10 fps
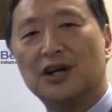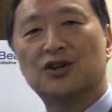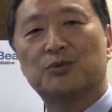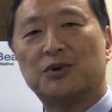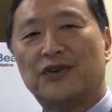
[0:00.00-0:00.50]

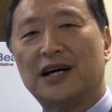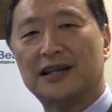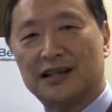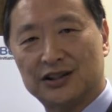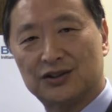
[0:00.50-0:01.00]
to provide
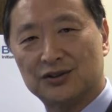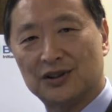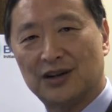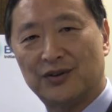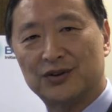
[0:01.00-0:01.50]
additional
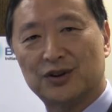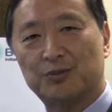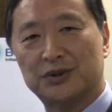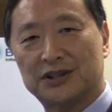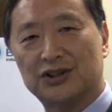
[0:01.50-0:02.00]
levels of
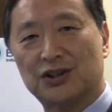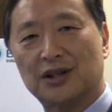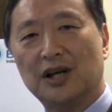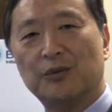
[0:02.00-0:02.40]
precision,